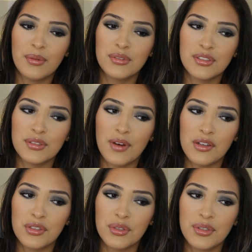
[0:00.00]
would just
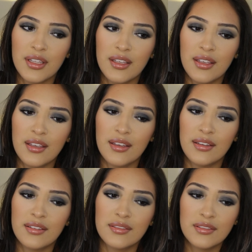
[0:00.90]
follow the,
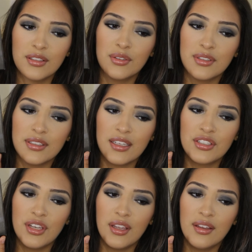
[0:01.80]
you know, the light
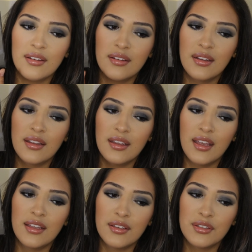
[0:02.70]
shade
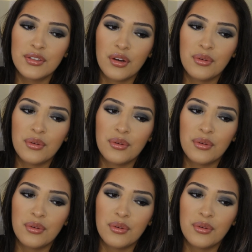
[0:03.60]
and then the dark